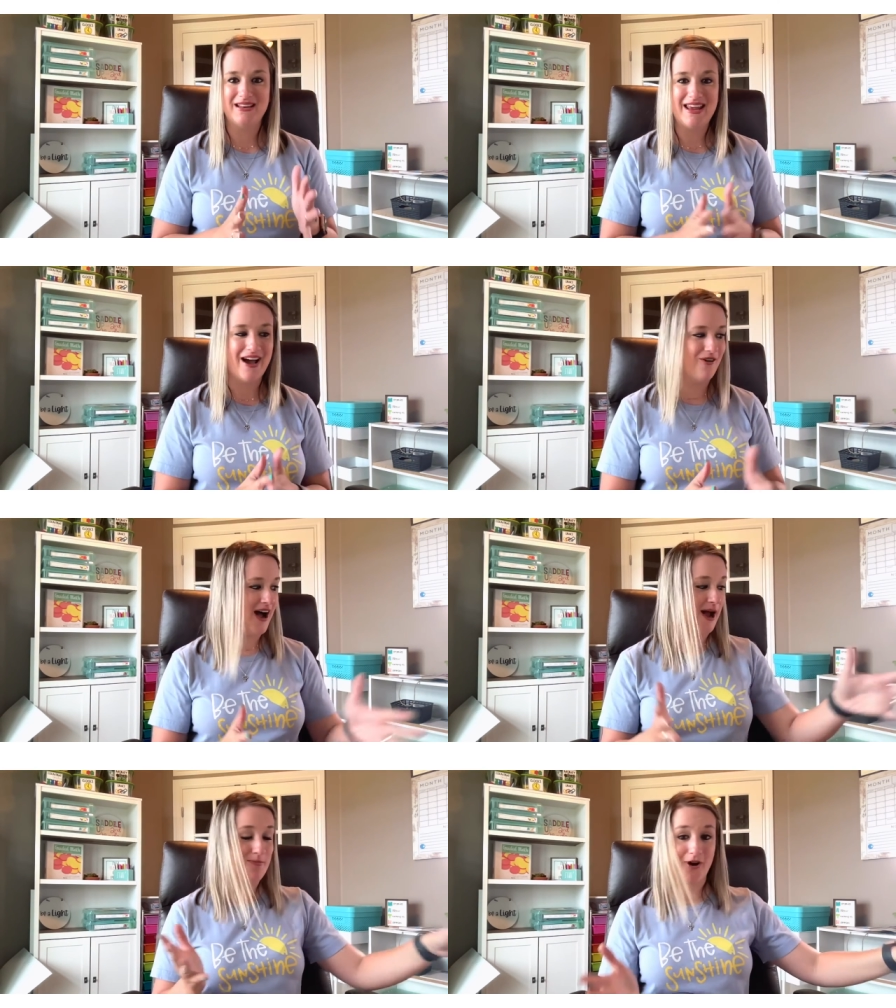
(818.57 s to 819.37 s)
Now,
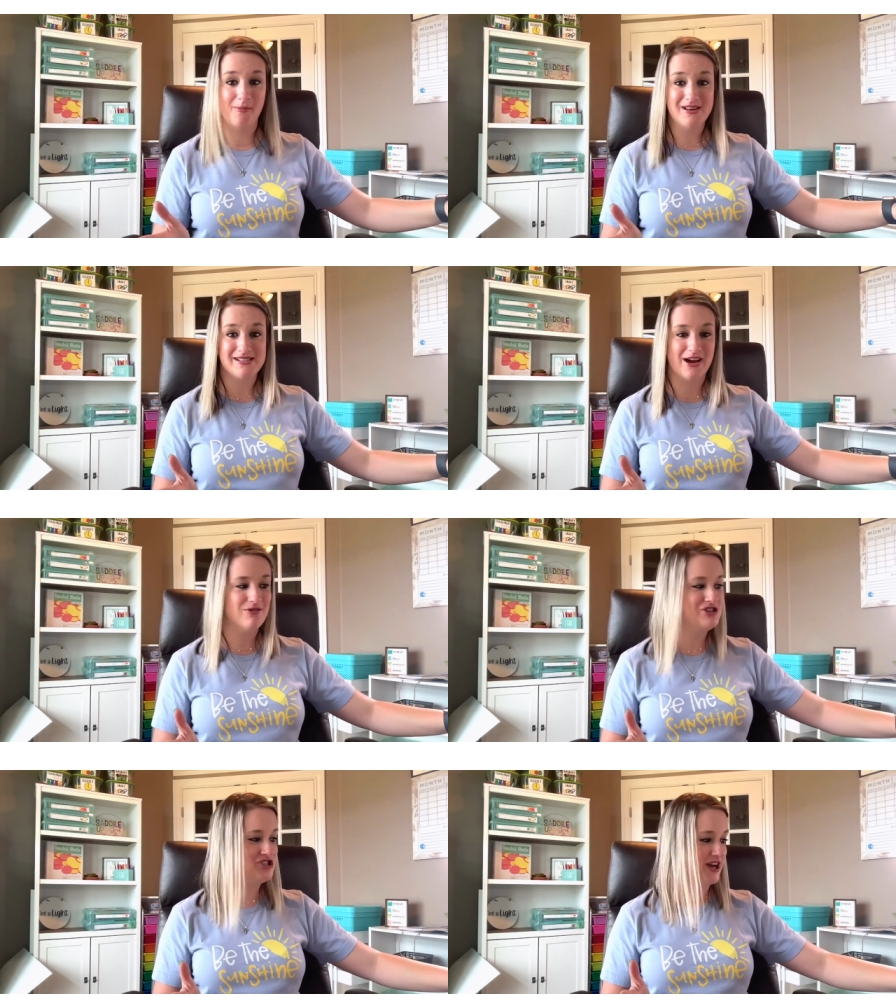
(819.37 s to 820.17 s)
I promised I
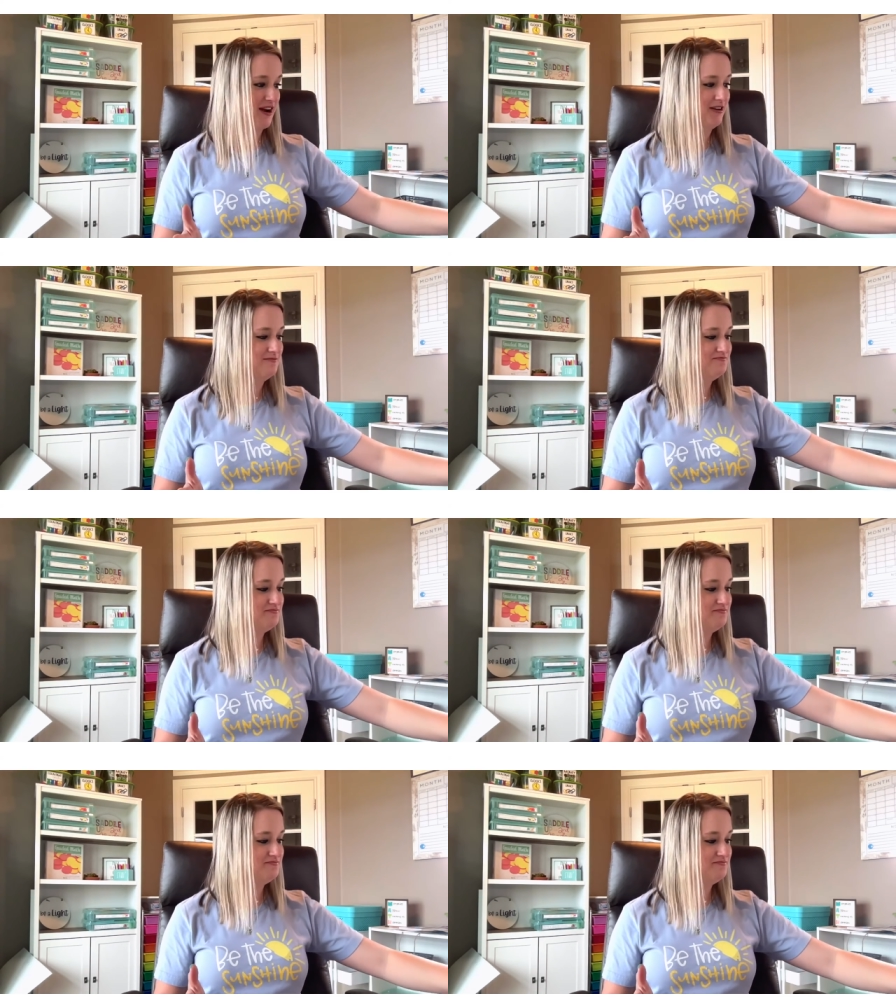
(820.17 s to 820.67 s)
would share.